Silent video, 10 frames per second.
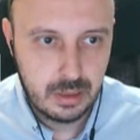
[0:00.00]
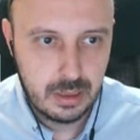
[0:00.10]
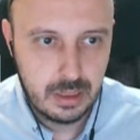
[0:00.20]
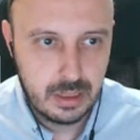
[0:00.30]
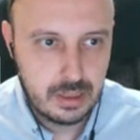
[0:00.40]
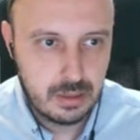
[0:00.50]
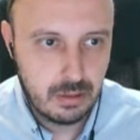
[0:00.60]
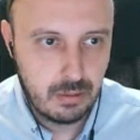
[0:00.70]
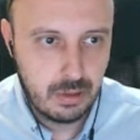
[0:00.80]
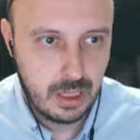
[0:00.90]
this
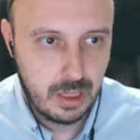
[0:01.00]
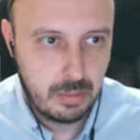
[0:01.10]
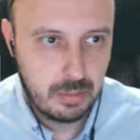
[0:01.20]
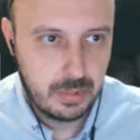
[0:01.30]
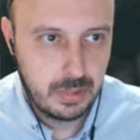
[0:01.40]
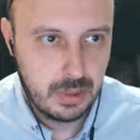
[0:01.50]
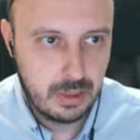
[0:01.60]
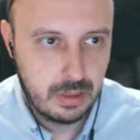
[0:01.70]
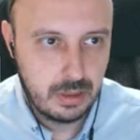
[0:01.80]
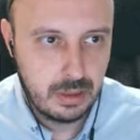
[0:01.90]
all
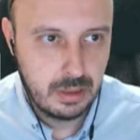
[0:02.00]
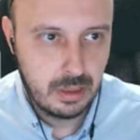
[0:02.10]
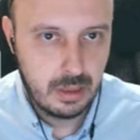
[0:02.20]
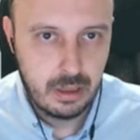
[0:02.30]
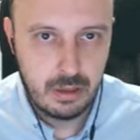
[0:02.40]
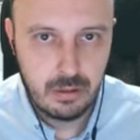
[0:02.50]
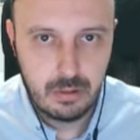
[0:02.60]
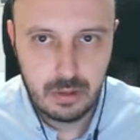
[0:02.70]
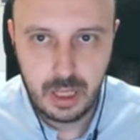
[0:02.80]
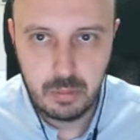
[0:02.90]
happened
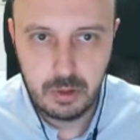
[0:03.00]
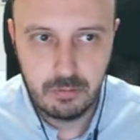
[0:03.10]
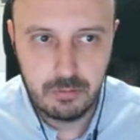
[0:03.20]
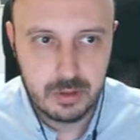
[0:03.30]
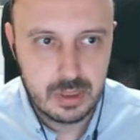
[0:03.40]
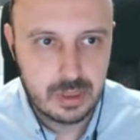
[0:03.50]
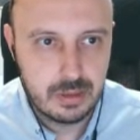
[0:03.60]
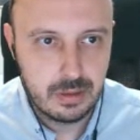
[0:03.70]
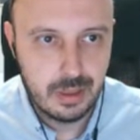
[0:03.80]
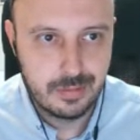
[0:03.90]
on April
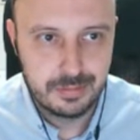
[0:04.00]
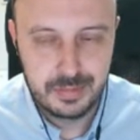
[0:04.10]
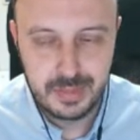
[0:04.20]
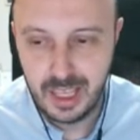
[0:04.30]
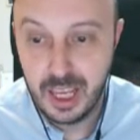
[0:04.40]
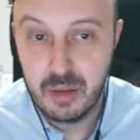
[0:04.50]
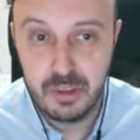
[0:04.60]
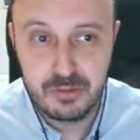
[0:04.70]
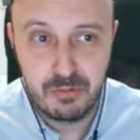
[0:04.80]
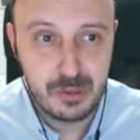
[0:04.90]
1st. Yeah,
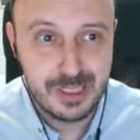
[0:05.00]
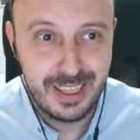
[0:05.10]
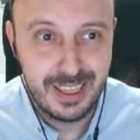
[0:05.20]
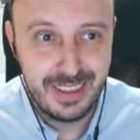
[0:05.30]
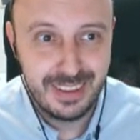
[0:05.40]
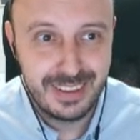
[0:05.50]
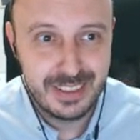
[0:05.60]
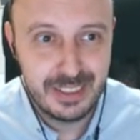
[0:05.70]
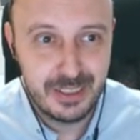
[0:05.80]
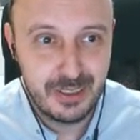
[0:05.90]
April's Fool's Day,
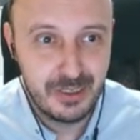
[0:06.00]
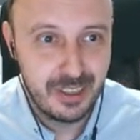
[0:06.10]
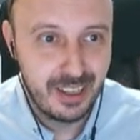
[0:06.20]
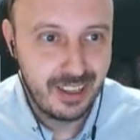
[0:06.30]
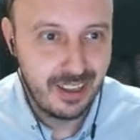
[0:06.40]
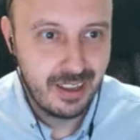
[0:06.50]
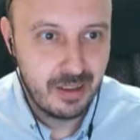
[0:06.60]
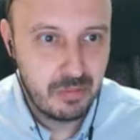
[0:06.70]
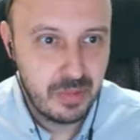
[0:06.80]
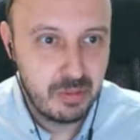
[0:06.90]
so
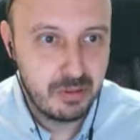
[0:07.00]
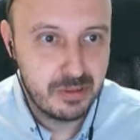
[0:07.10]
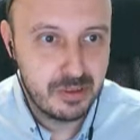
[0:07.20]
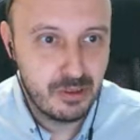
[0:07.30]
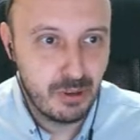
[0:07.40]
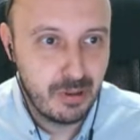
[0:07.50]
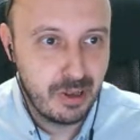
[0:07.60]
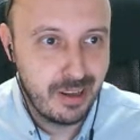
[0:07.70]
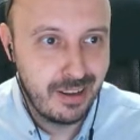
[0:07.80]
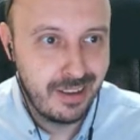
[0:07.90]
maybe it was a
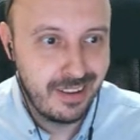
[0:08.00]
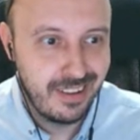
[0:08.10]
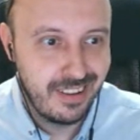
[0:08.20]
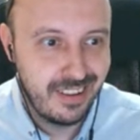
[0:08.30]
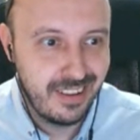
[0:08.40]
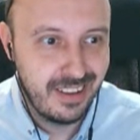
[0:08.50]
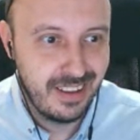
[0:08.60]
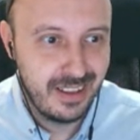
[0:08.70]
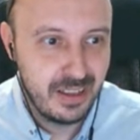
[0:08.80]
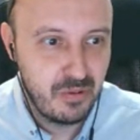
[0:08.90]
joke.
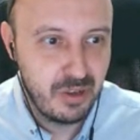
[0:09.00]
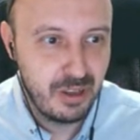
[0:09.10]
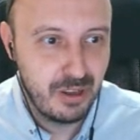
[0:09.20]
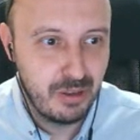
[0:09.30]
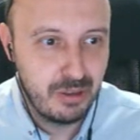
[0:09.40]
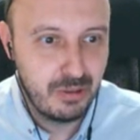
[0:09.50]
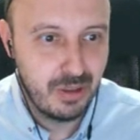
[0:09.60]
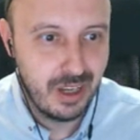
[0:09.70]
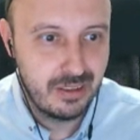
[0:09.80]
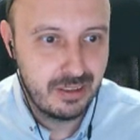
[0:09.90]
If we go to
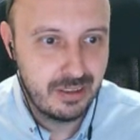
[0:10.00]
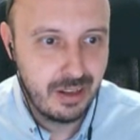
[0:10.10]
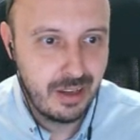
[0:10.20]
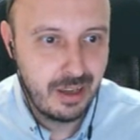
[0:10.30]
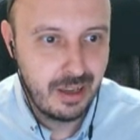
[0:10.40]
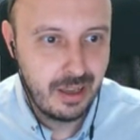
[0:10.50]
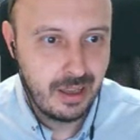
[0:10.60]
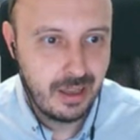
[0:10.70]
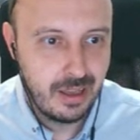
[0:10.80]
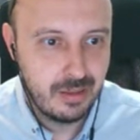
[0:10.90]
other
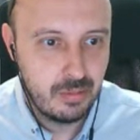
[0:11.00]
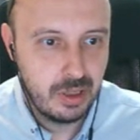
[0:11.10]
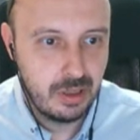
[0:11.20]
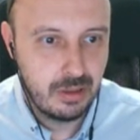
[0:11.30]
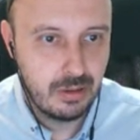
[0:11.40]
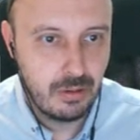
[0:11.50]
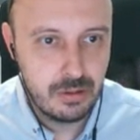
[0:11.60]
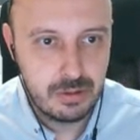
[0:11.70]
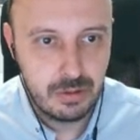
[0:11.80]
and bill and cost